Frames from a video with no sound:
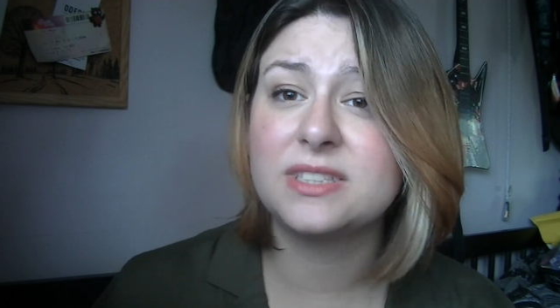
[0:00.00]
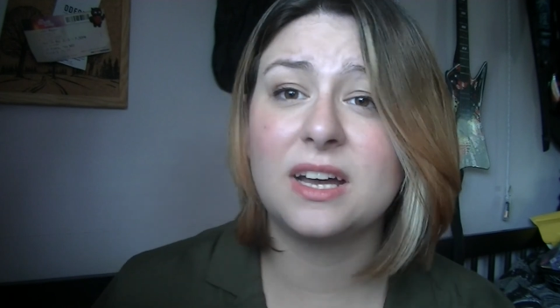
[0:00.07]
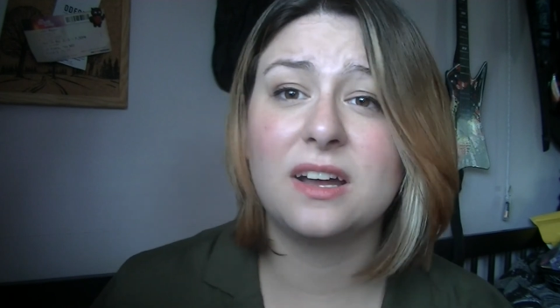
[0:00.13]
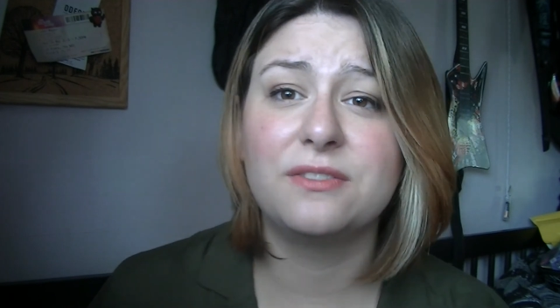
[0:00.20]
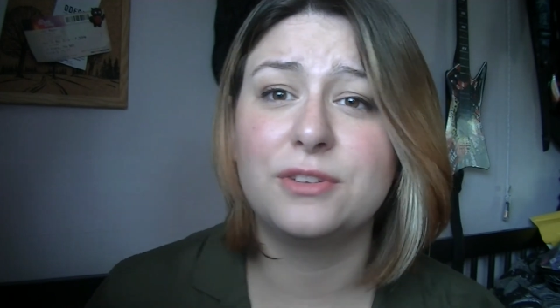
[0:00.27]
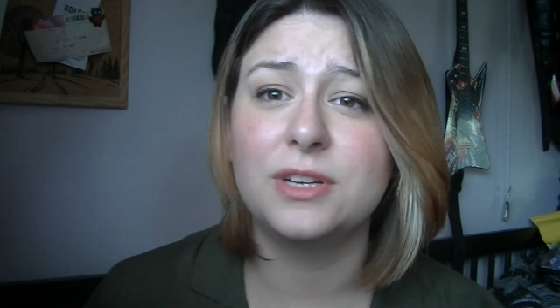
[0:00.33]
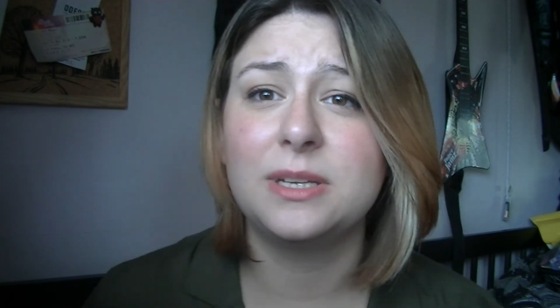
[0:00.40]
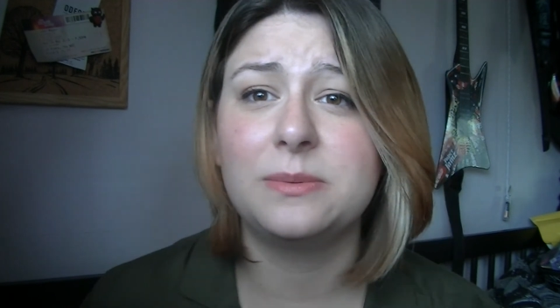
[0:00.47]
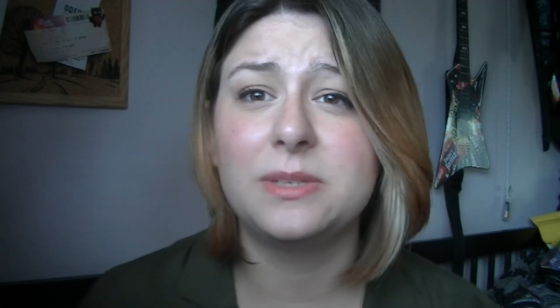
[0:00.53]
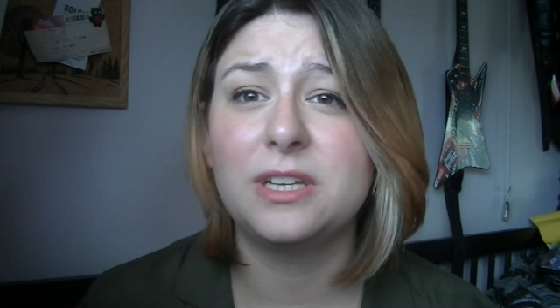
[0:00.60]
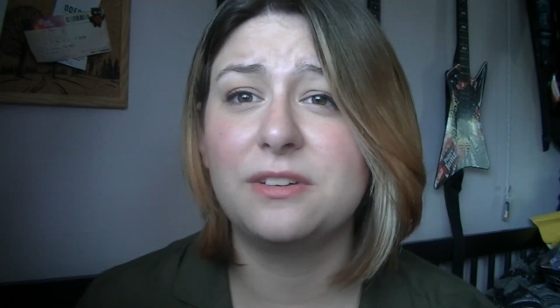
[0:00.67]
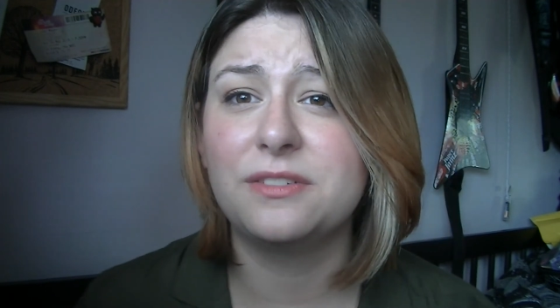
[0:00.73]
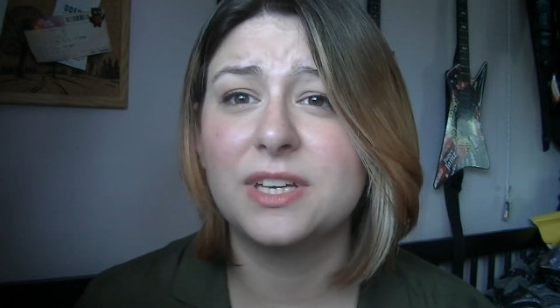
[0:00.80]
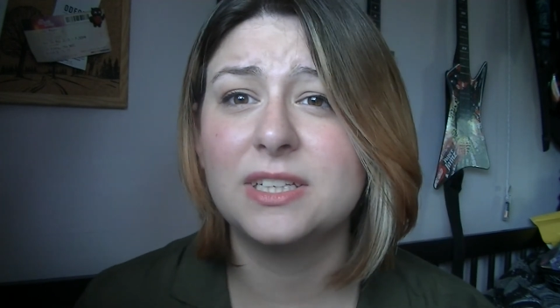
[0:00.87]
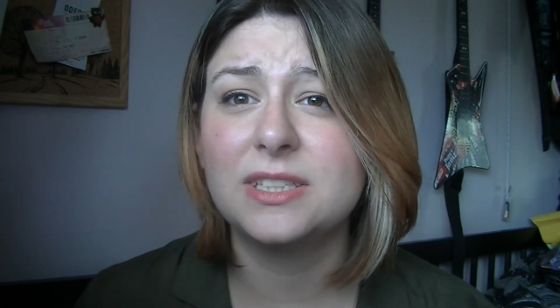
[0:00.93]
that I've really been
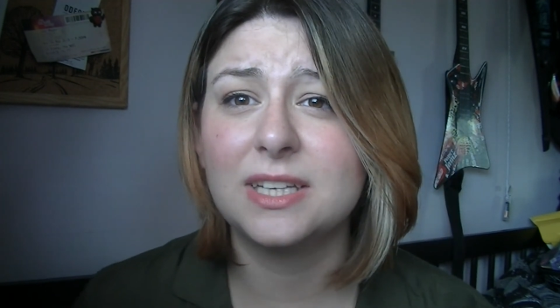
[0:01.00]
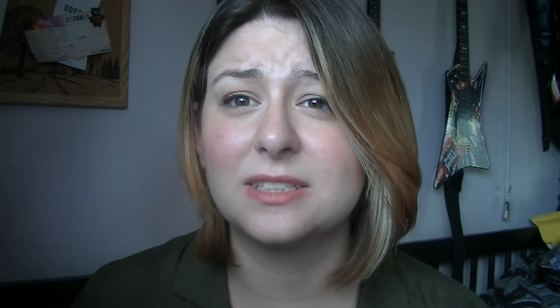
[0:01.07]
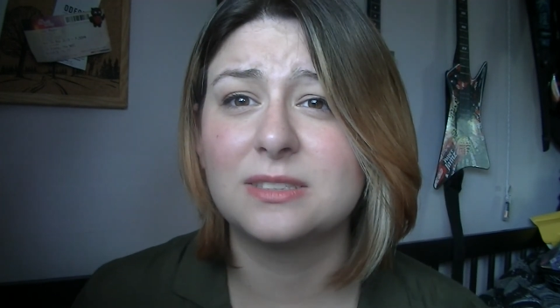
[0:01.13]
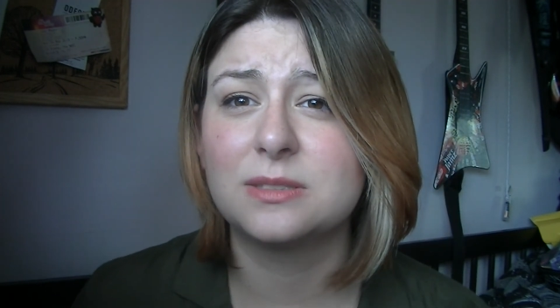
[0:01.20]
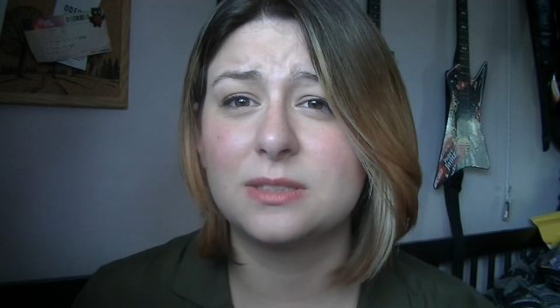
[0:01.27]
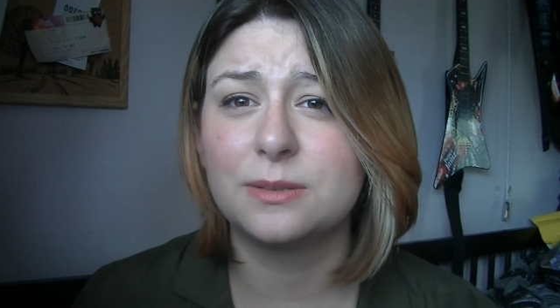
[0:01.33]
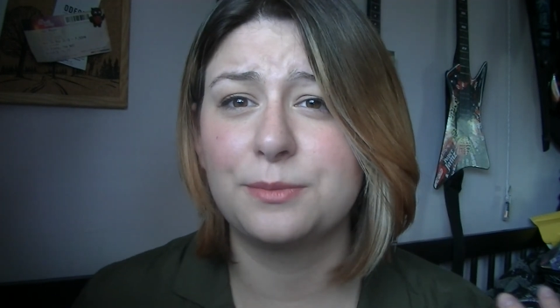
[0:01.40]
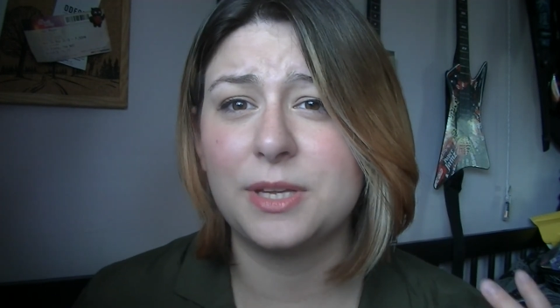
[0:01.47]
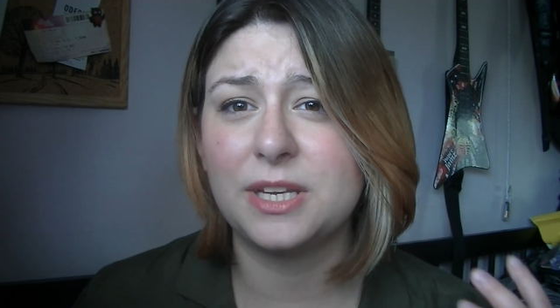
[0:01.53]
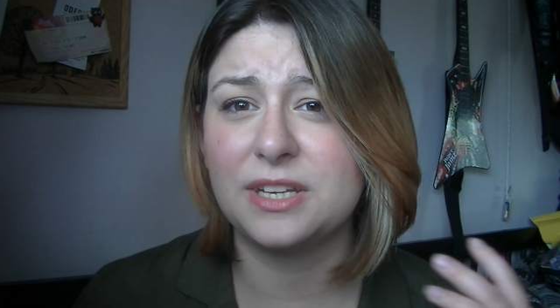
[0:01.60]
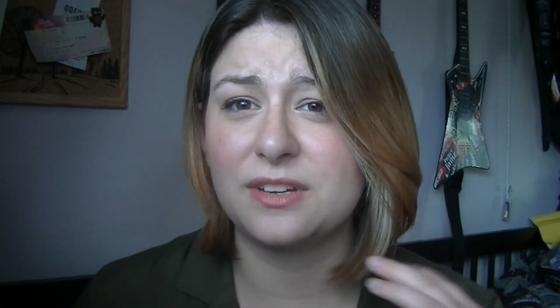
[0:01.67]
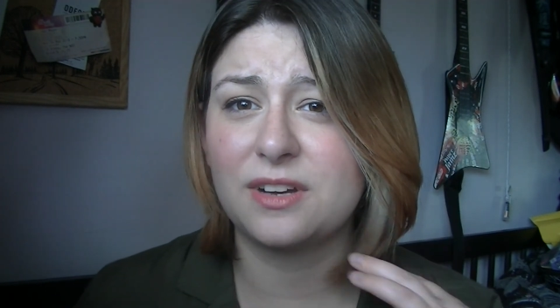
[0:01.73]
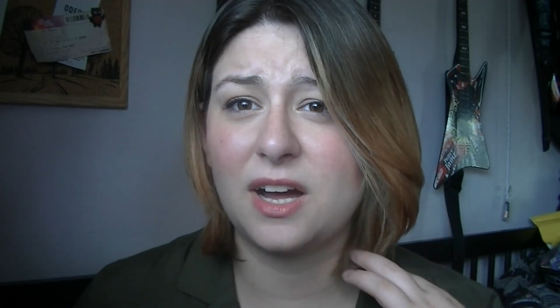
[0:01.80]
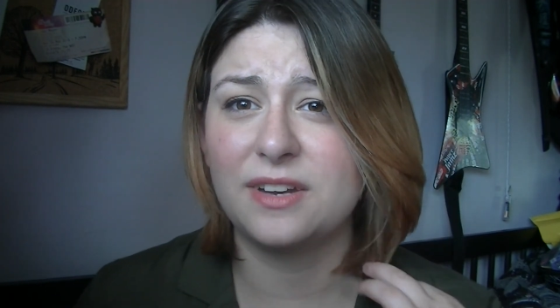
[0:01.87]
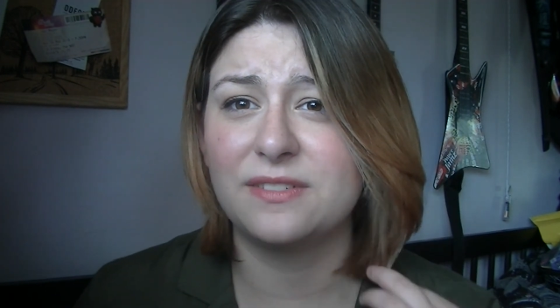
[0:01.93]
loving that's been
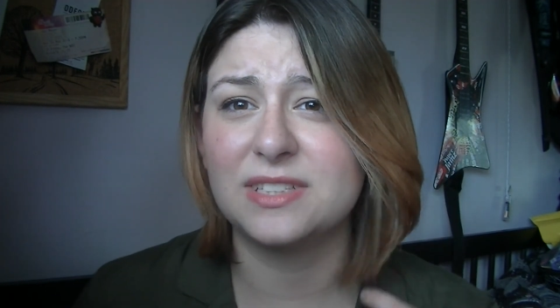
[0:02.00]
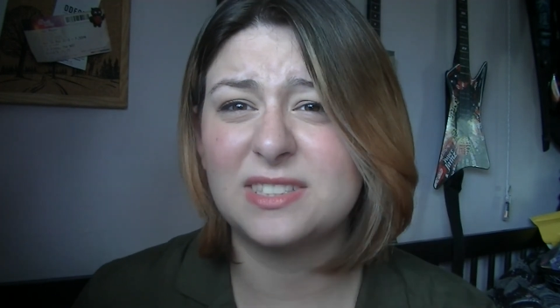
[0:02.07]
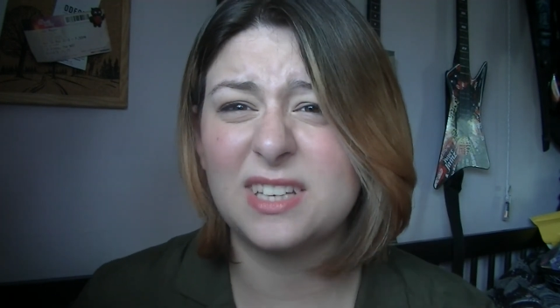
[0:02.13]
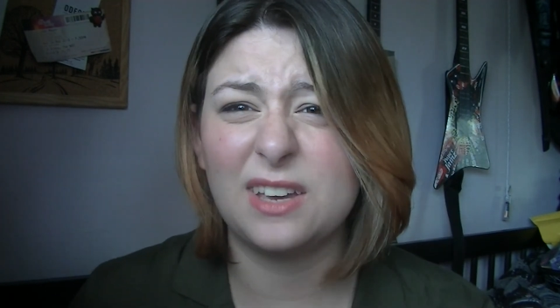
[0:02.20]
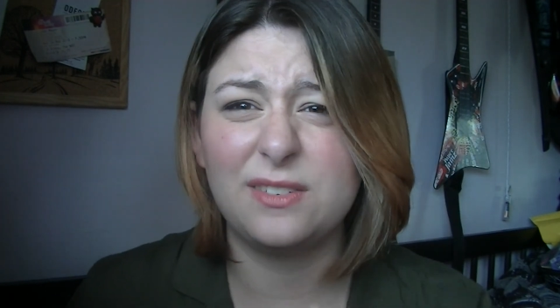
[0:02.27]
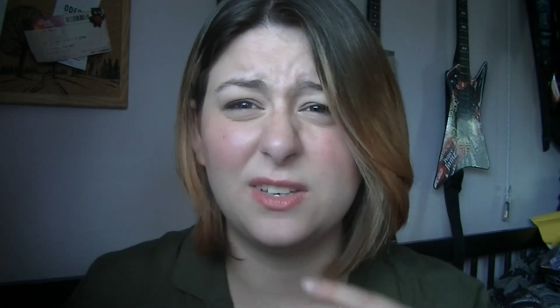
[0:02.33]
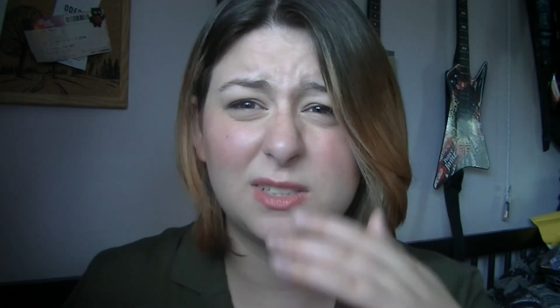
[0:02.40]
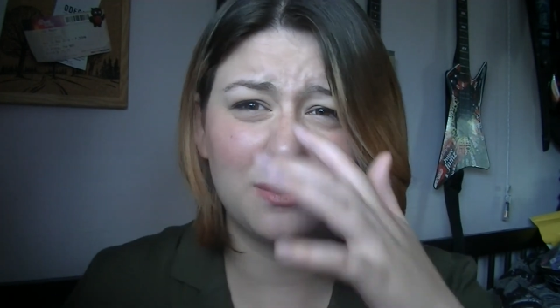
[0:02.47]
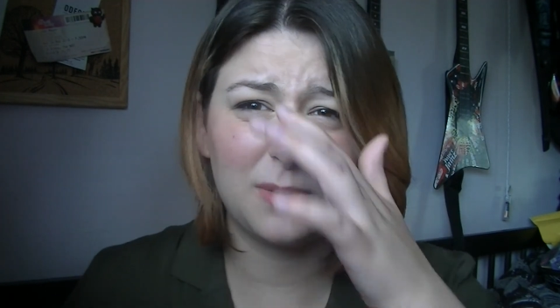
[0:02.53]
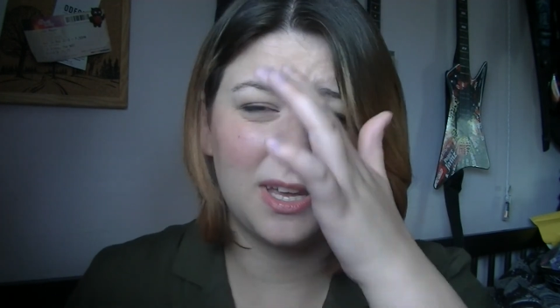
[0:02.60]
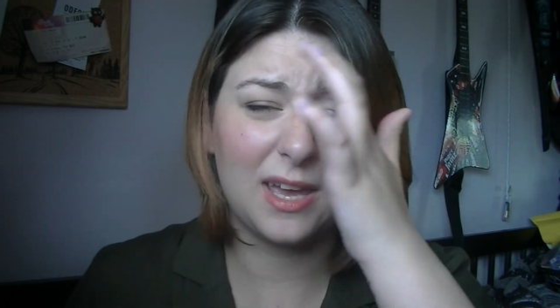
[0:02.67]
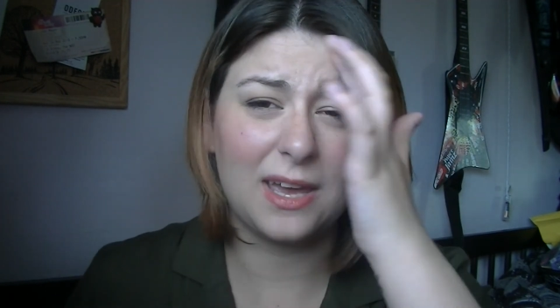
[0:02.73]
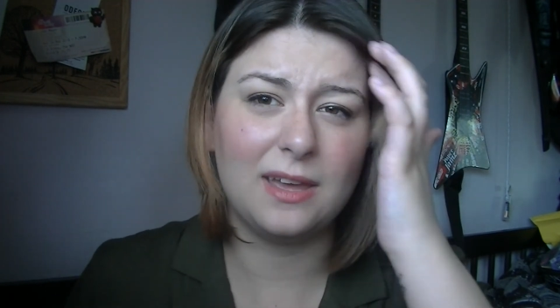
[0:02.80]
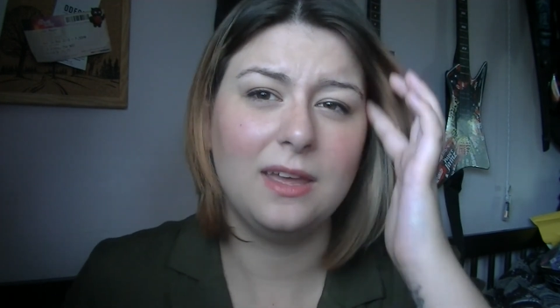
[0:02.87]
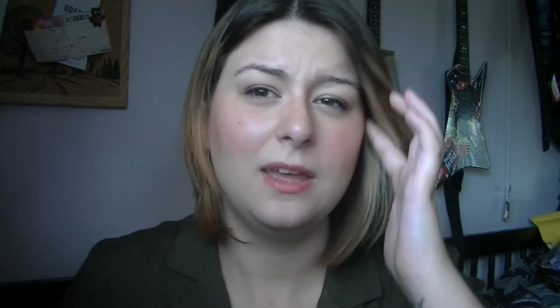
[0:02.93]
kind of a saviour to my
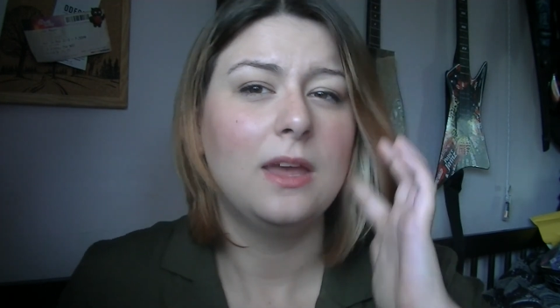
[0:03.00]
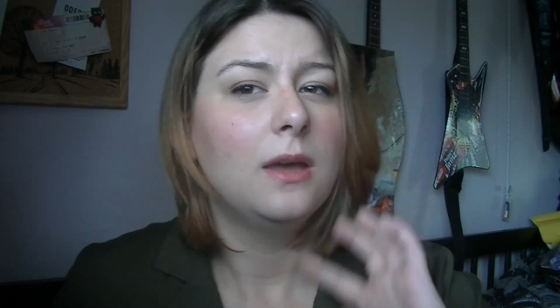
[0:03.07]
hair,